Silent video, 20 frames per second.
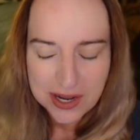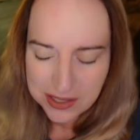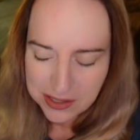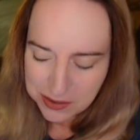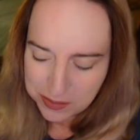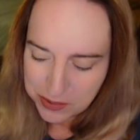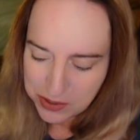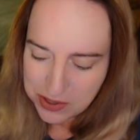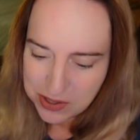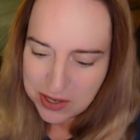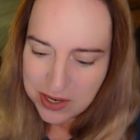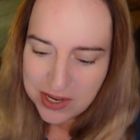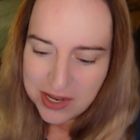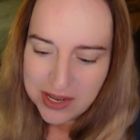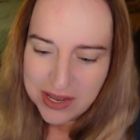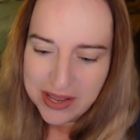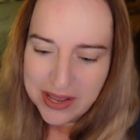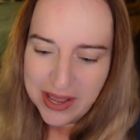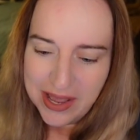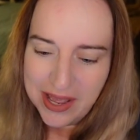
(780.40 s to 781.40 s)
expert
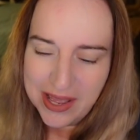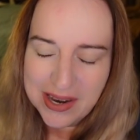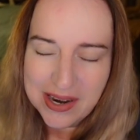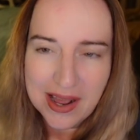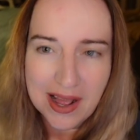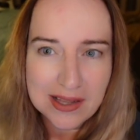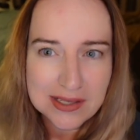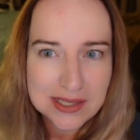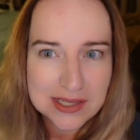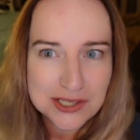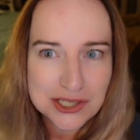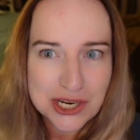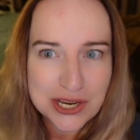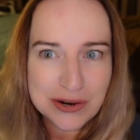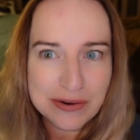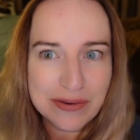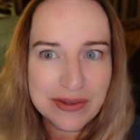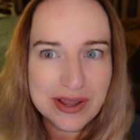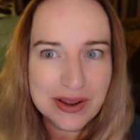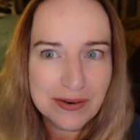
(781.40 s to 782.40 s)
and has a
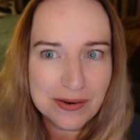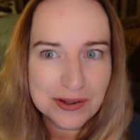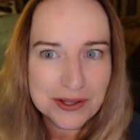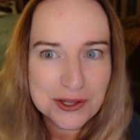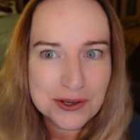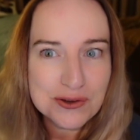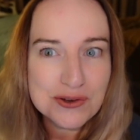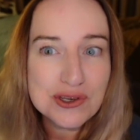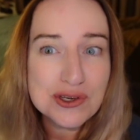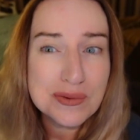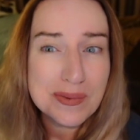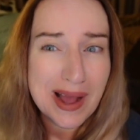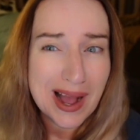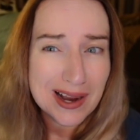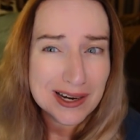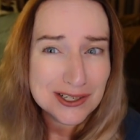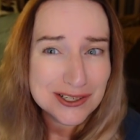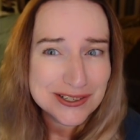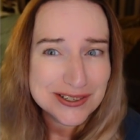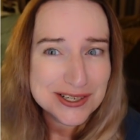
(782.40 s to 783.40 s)
channel here on YouTube,
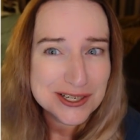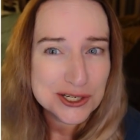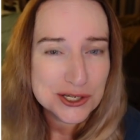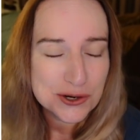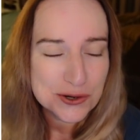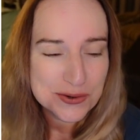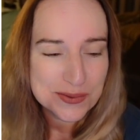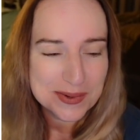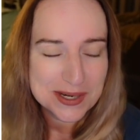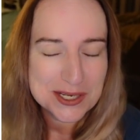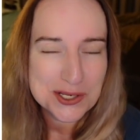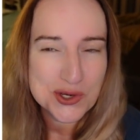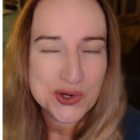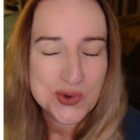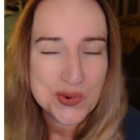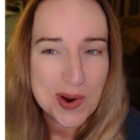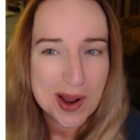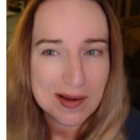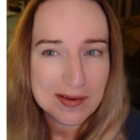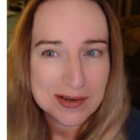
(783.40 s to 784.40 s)
actually showed my
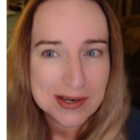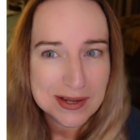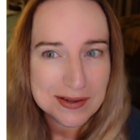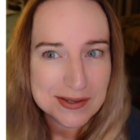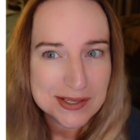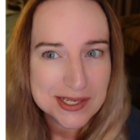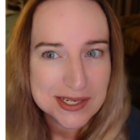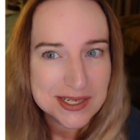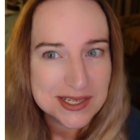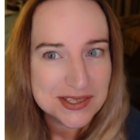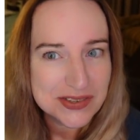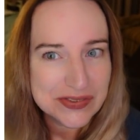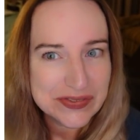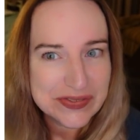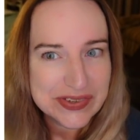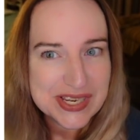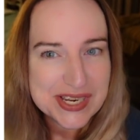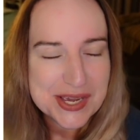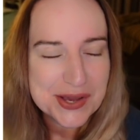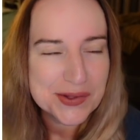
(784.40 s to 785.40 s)
two roundels in his
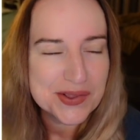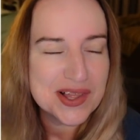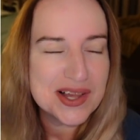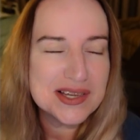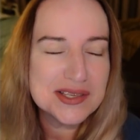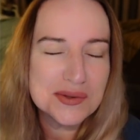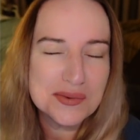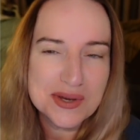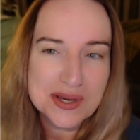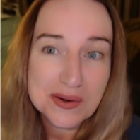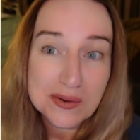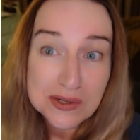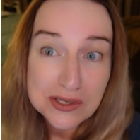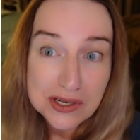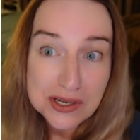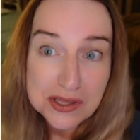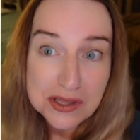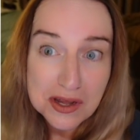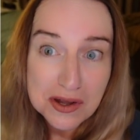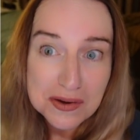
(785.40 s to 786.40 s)
video last week, which
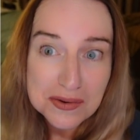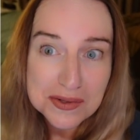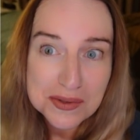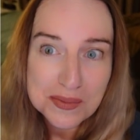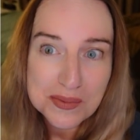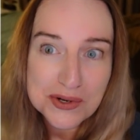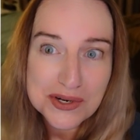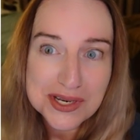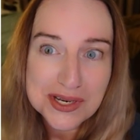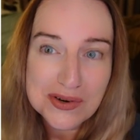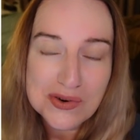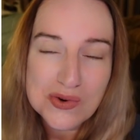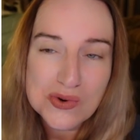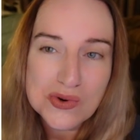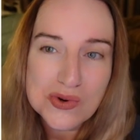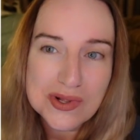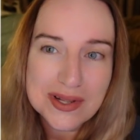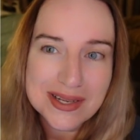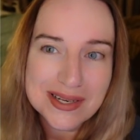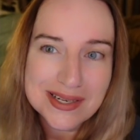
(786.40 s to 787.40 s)
I thought was pretty
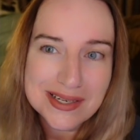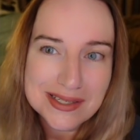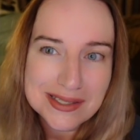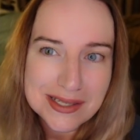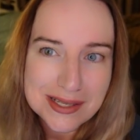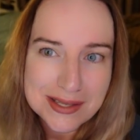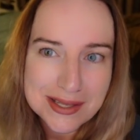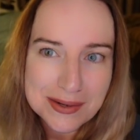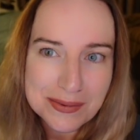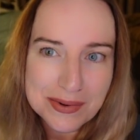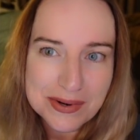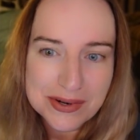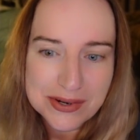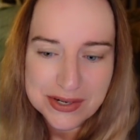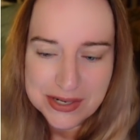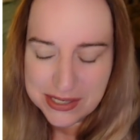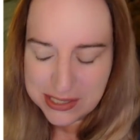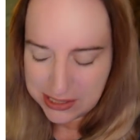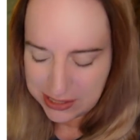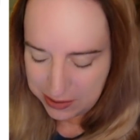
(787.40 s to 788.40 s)
cool. And he said they were
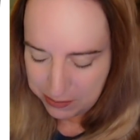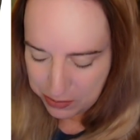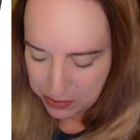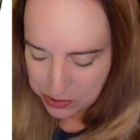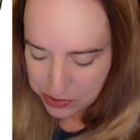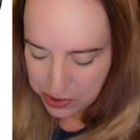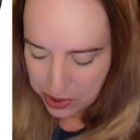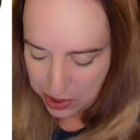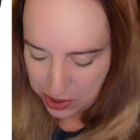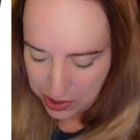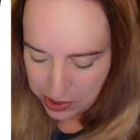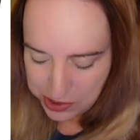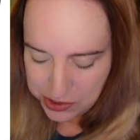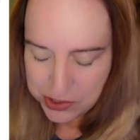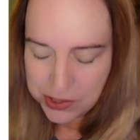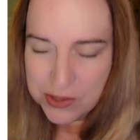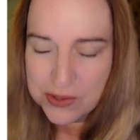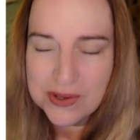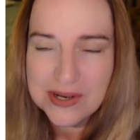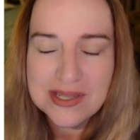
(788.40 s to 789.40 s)
good examples.
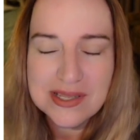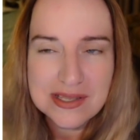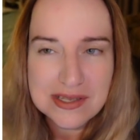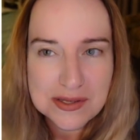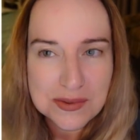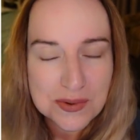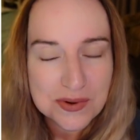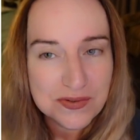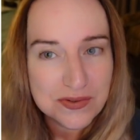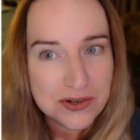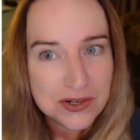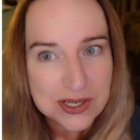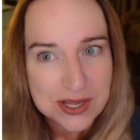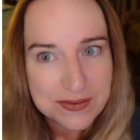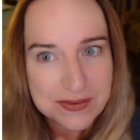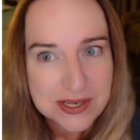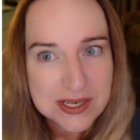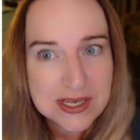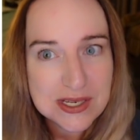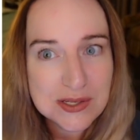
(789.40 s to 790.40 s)
So this one for
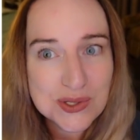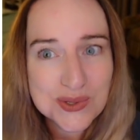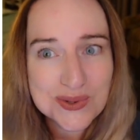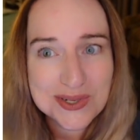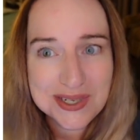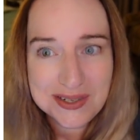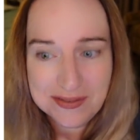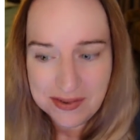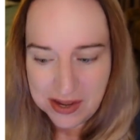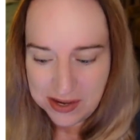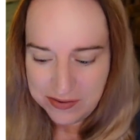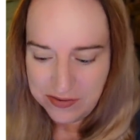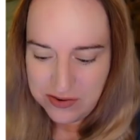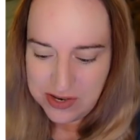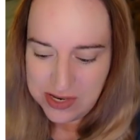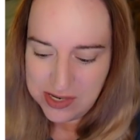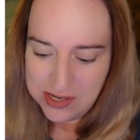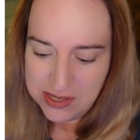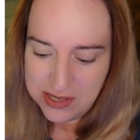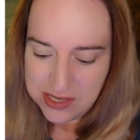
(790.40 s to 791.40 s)
seventeen twenty-five
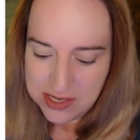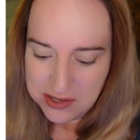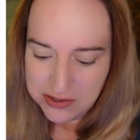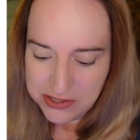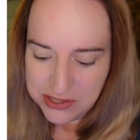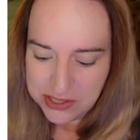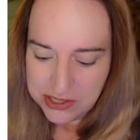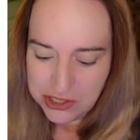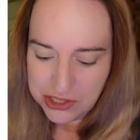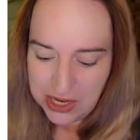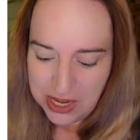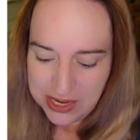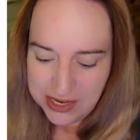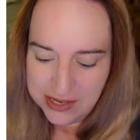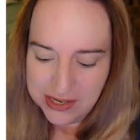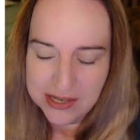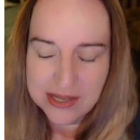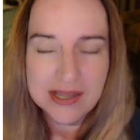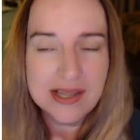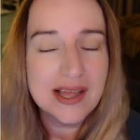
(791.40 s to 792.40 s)
did sell to
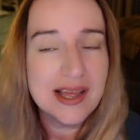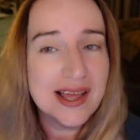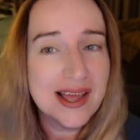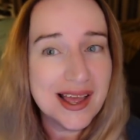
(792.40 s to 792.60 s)
China.